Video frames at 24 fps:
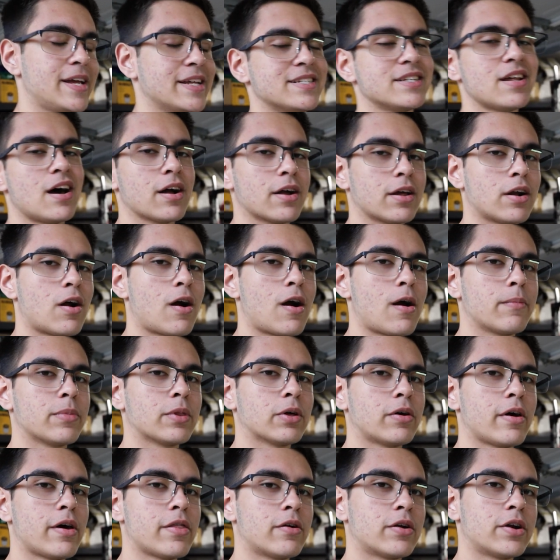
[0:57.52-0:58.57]
It's not gonna harm
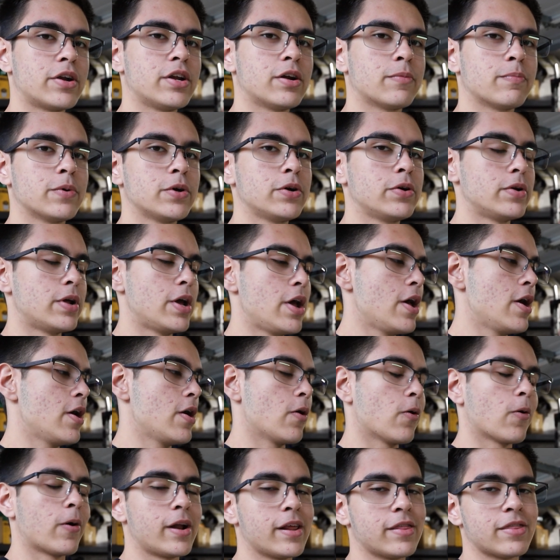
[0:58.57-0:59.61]
the leather in your boot
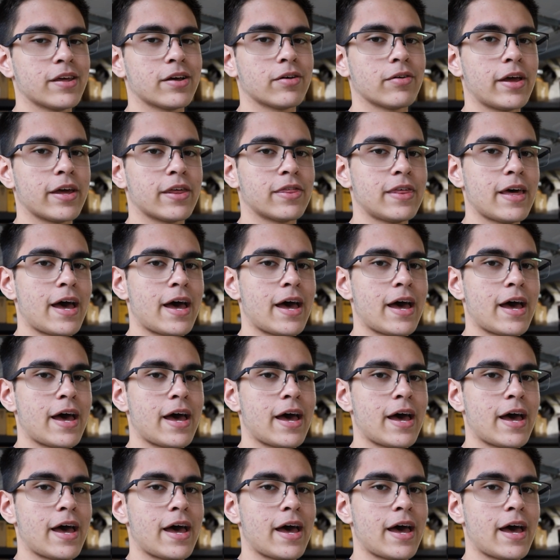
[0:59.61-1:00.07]
or anything like